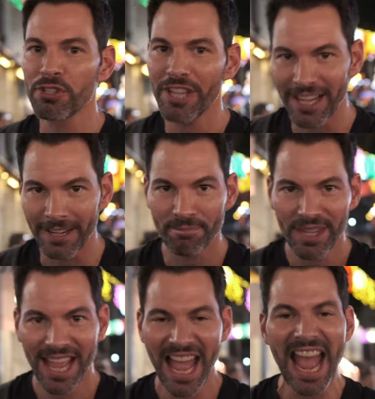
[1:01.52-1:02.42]
second,
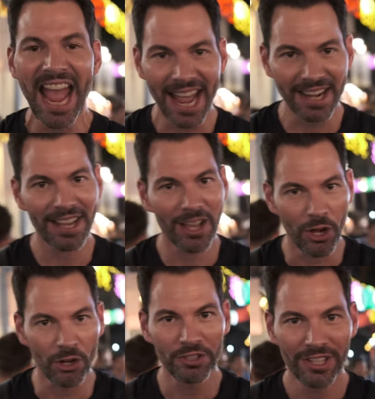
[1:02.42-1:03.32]

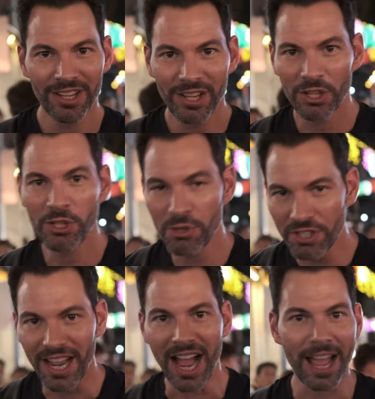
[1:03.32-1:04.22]
handheld
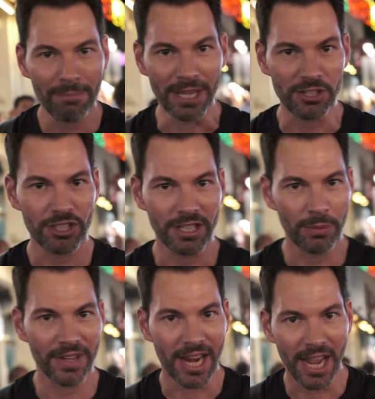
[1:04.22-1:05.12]
using IBIS,
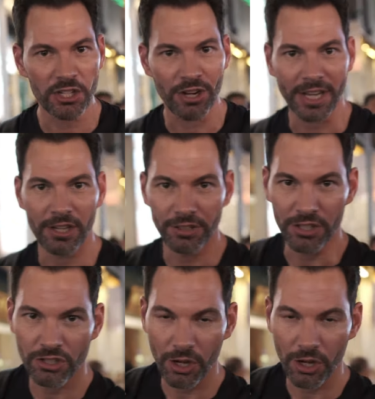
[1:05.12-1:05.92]
and we got eye tracking on this.